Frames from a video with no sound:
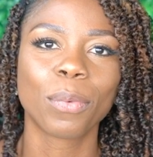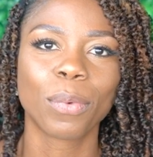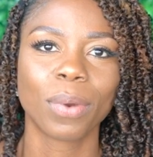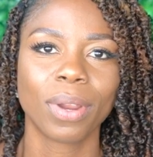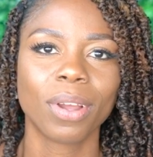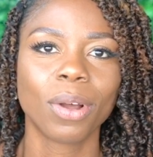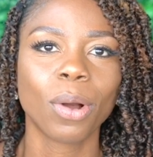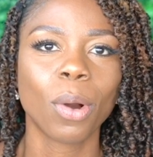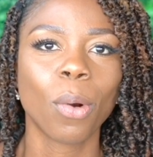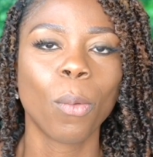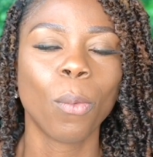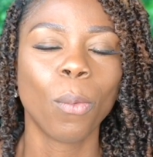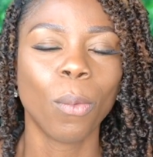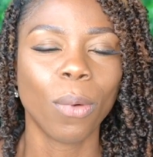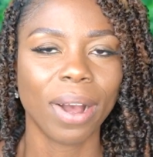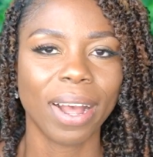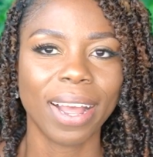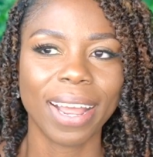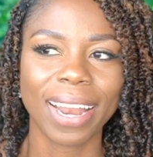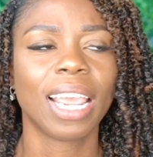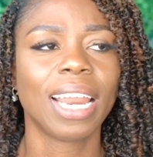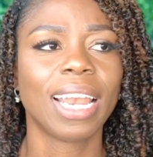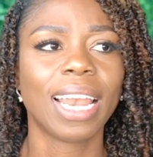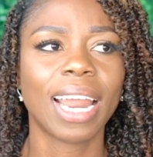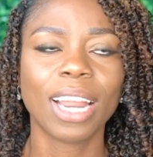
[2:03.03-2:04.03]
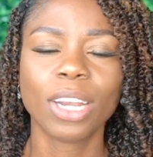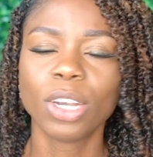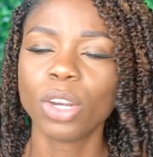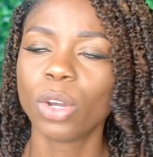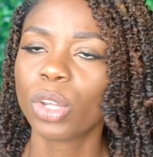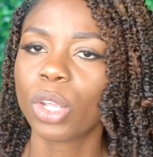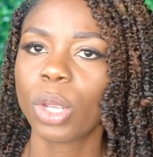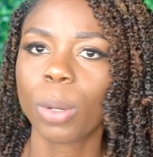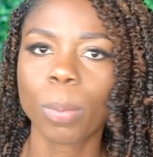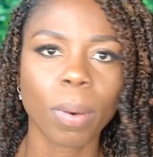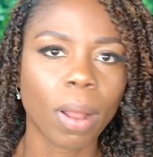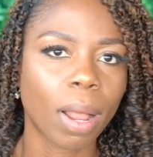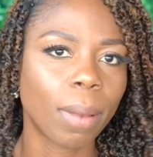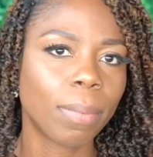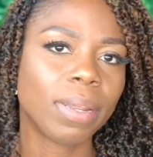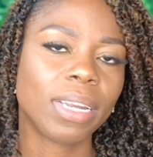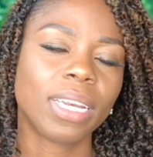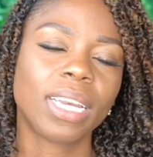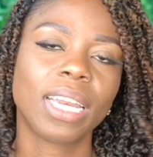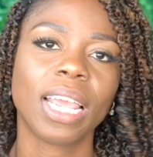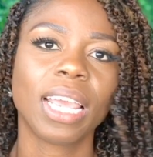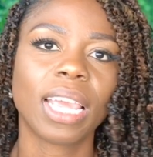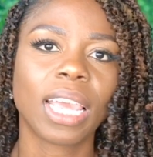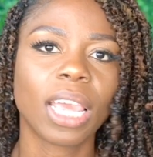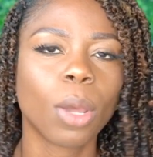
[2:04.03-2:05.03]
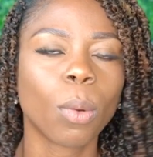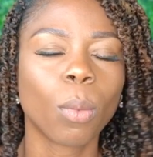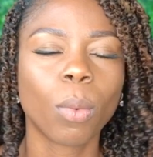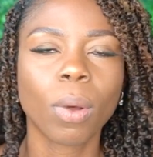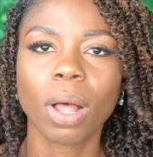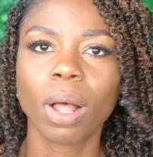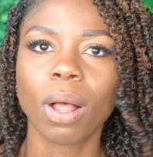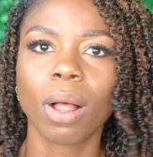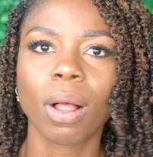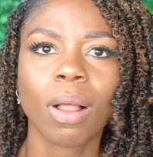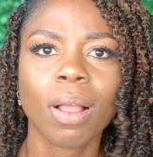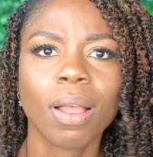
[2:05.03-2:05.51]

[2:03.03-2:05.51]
real wood. And I know you're probably thinking, well,